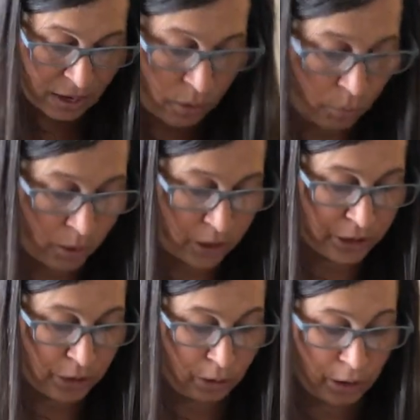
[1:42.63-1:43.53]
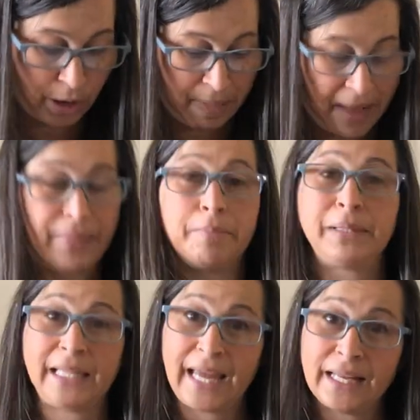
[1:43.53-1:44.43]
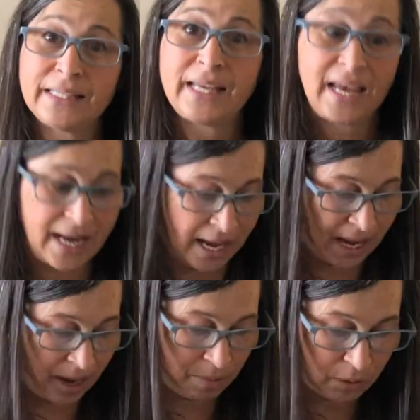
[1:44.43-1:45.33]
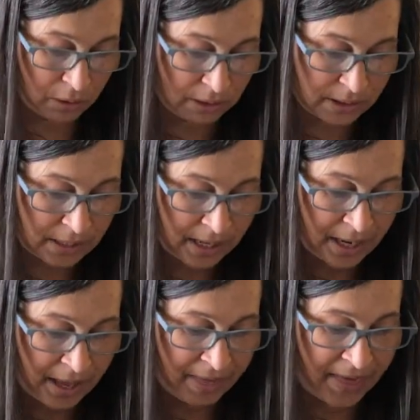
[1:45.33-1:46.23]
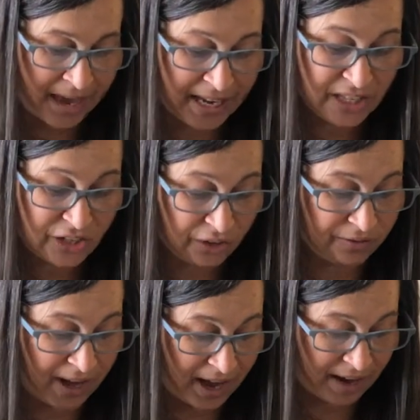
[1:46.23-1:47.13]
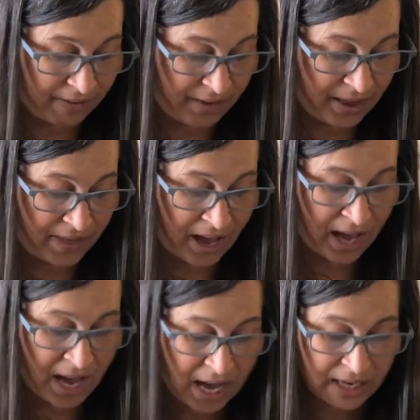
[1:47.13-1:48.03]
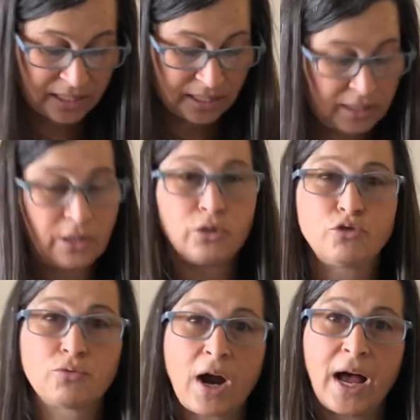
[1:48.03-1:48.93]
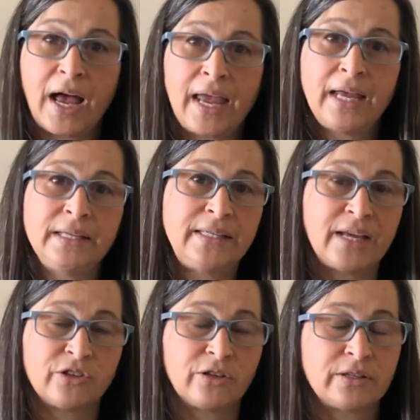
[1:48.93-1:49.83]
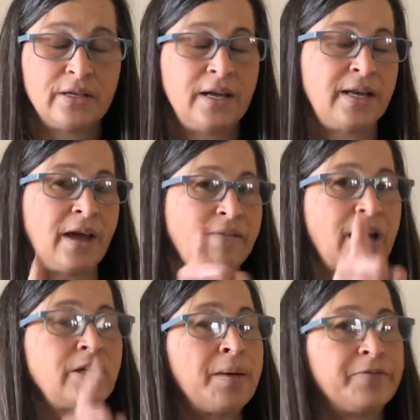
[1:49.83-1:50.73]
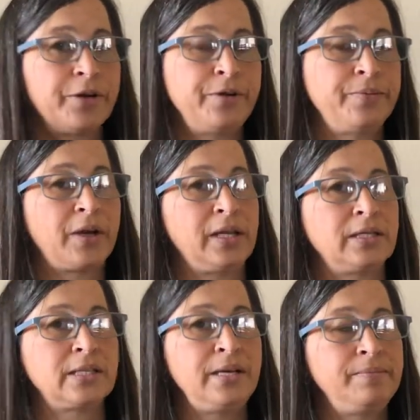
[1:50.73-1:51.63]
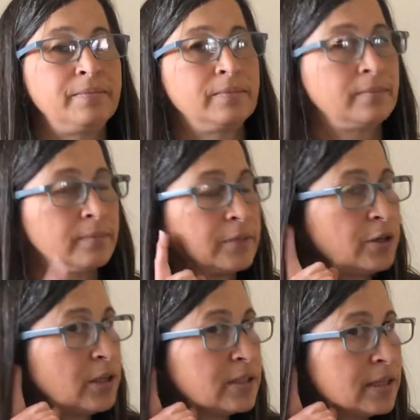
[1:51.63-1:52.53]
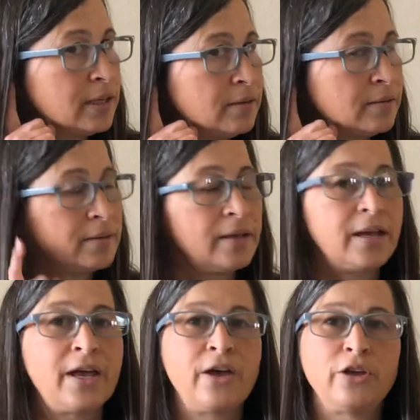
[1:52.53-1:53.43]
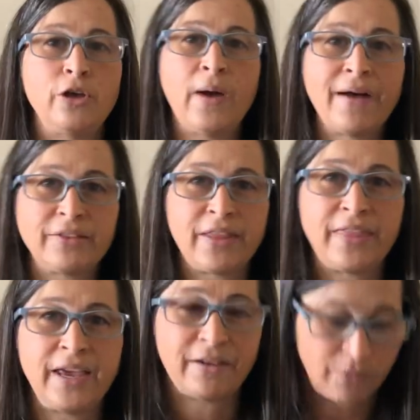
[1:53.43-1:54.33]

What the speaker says: We're going to learn about the plants and animals that can survive in the hot, dry desert. Now, I've got a job for you. Are you listening? Listening? You have to think